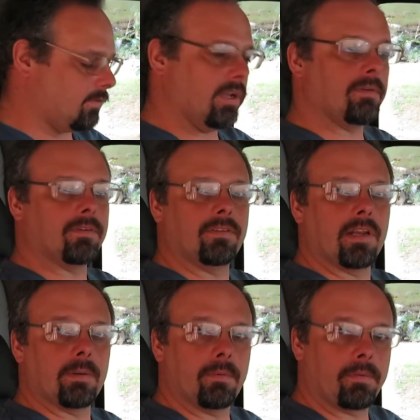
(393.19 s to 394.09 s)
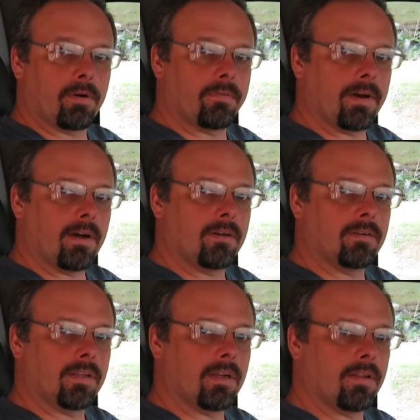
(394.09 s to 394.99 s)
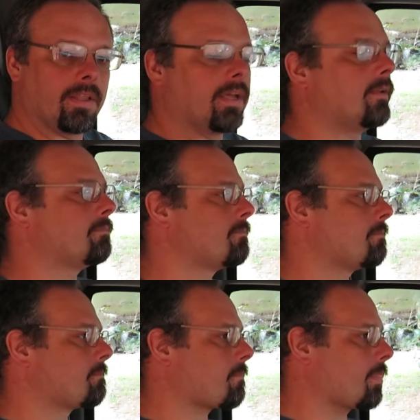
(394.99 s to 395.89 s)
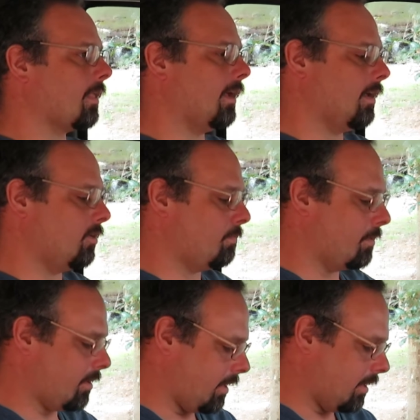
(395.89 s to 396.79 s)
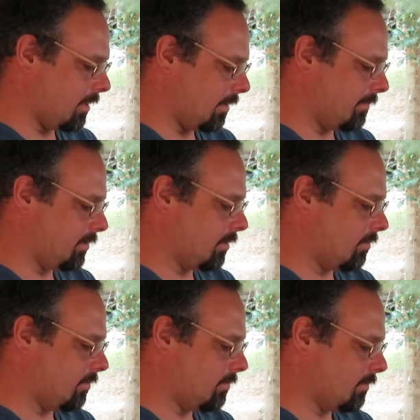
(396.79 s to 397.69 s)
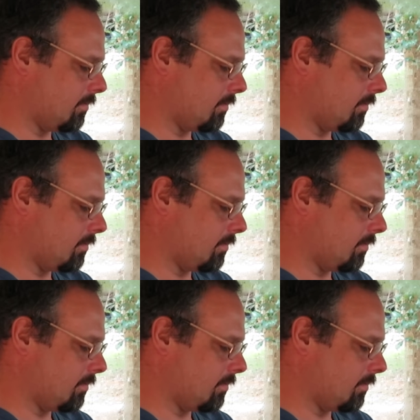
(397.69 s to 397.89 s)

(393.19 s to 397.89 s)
You have to set up a profile and all that, and you put in, let me show you.